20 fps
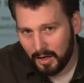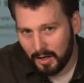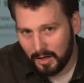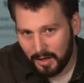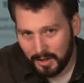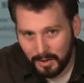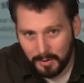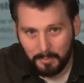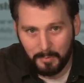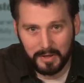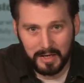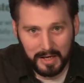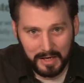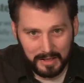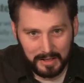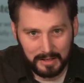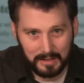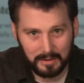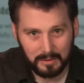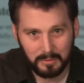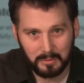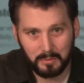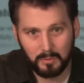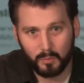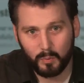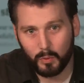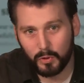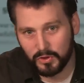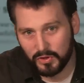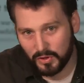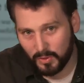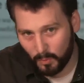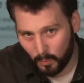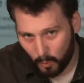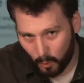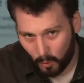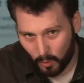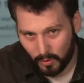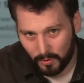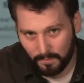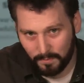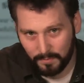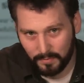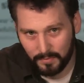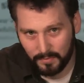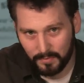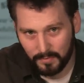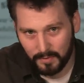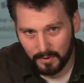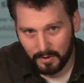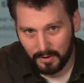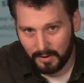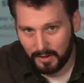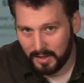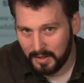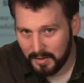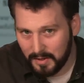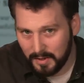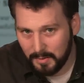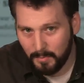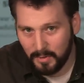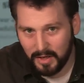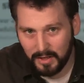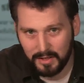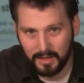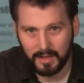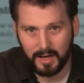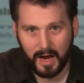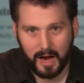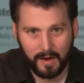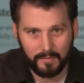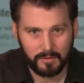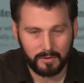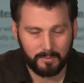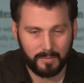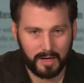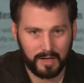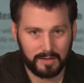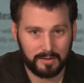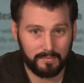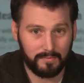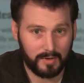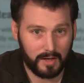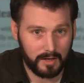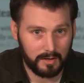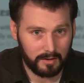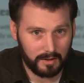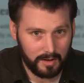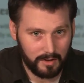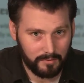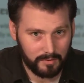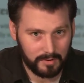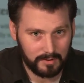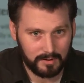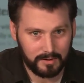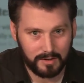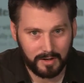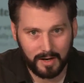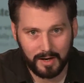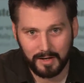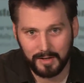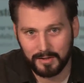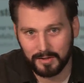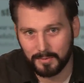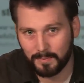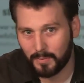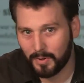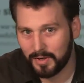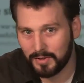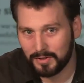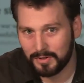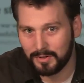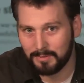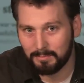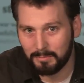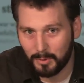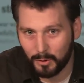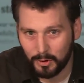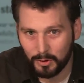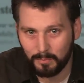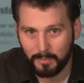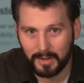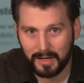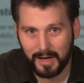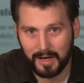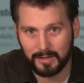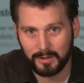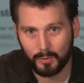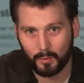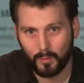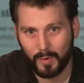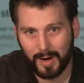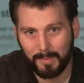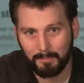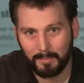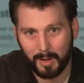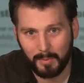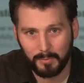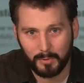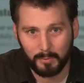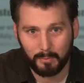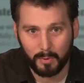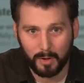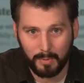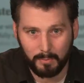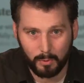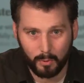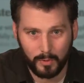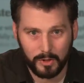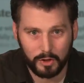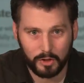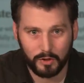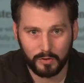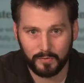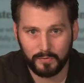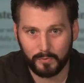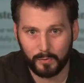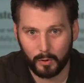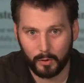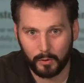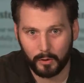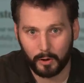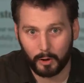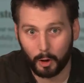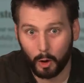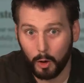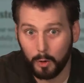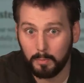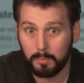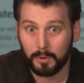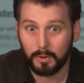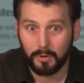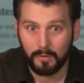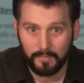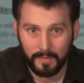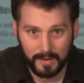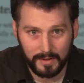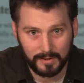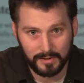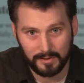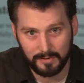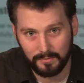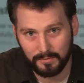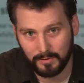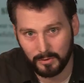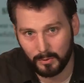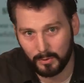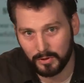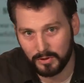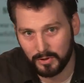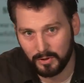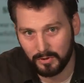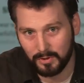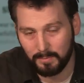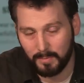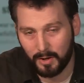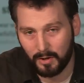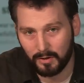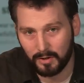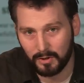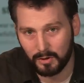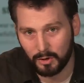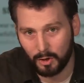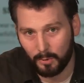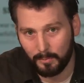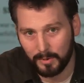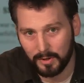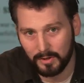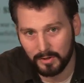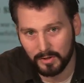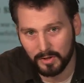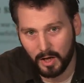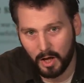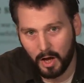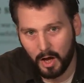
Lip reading: In the beginning was the war. And in the immediate aftermath of 9/11, as President Bush began to ramp up the preparations for a global offensive to assert American dominance,